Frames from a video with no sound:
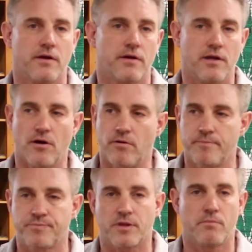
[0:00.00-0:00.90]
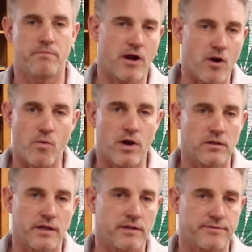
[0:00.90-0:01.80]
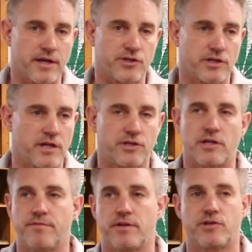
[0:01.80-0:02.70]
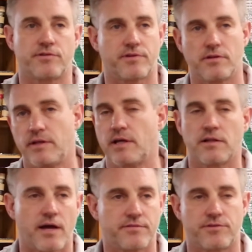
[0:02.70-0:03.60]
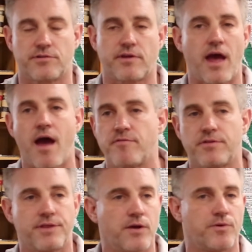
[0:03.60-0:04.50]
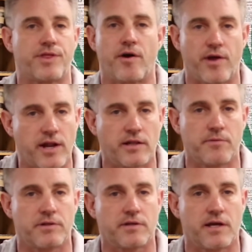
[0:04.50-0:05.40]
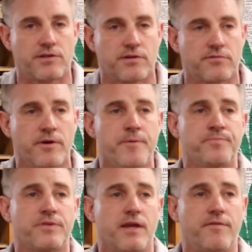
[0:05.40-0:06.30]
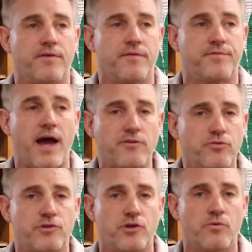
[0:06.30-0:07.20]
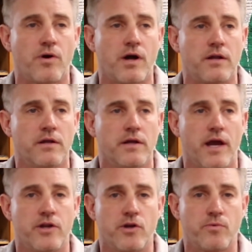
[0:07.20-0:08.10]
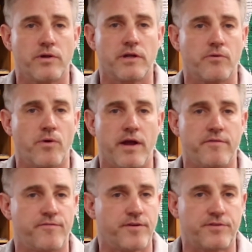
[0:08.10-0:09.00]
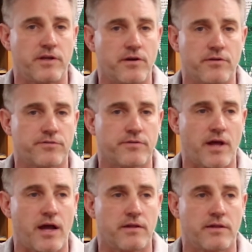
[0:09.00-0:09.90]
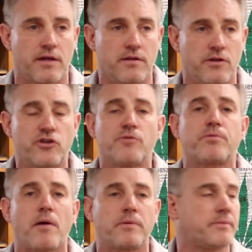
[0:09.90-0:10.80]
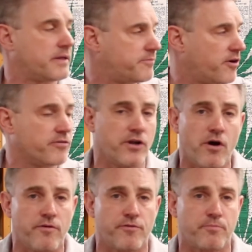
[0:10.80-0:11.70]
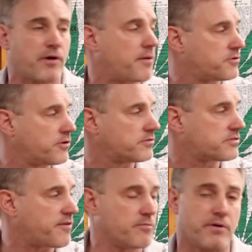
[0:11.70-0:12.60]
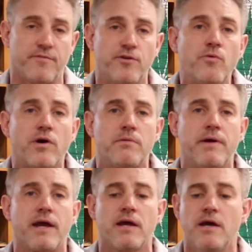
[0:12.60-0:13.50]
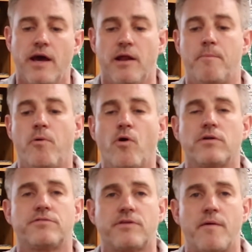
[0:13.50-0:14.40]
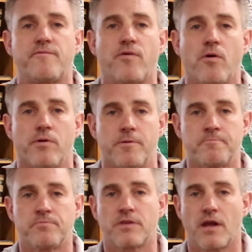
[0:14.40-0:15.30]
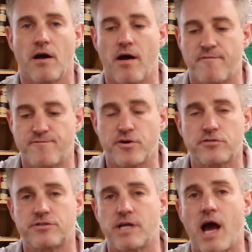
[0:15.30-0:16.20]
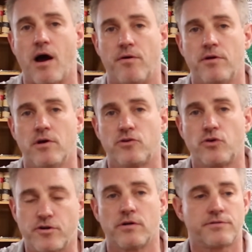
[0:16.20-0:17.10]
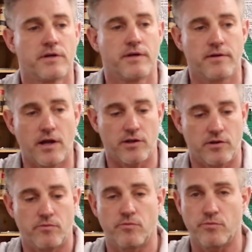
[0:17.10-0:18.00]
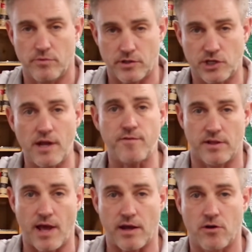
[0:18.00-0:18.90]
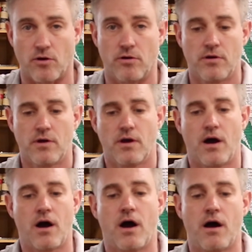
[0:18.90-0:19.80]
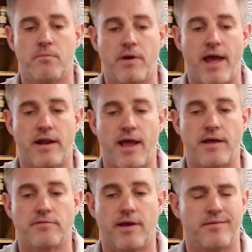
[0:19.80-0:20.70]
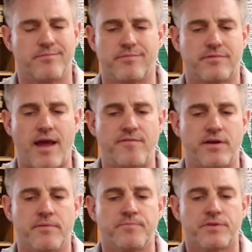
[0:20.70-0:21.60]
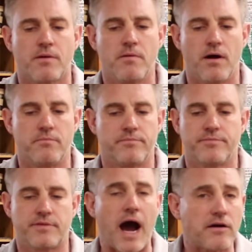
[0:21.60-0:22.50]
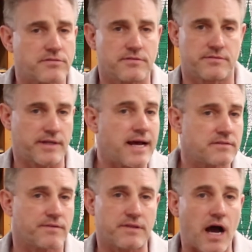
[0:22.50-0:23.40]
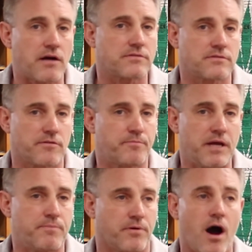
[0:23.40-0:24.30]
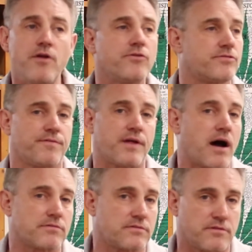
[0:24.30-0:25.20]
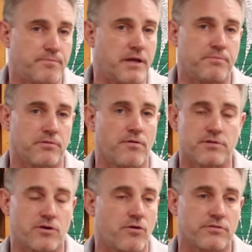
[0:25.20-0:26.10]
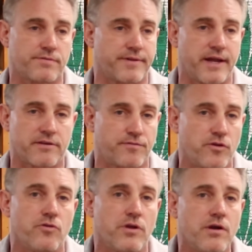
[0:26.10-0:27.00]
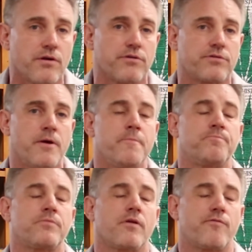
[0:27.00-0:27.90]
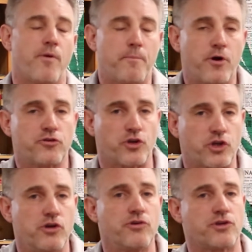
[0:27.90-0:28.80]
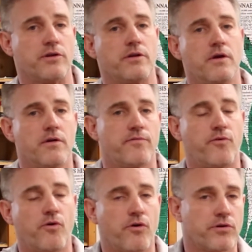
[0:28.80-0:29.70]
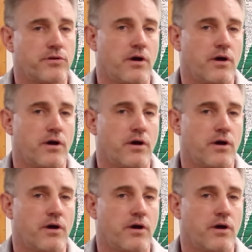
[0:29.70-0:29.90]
marijuana legalization initiative that just legalizes just everything without any limitations, if that's what you want and you're willing to wait 50 years for that, then you should probably vote no for Prop 207. But if you want to make an important step forward, a first down towards achieving that goal, and saving thousands, tens of thousands of people, hundreds of thousands of people over the course of the next few years from persecution for